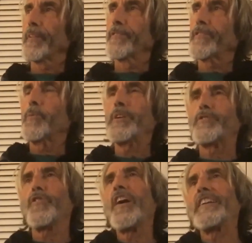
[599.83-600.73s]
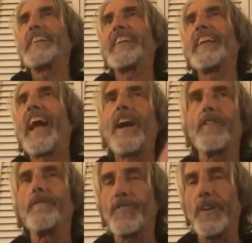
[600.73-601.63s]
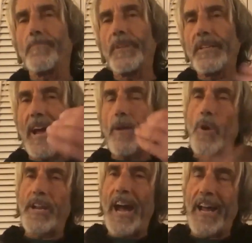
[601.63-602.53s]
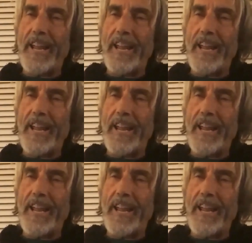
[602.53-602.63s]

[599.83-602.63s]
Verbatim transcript: So we're trying to get out of something that we're not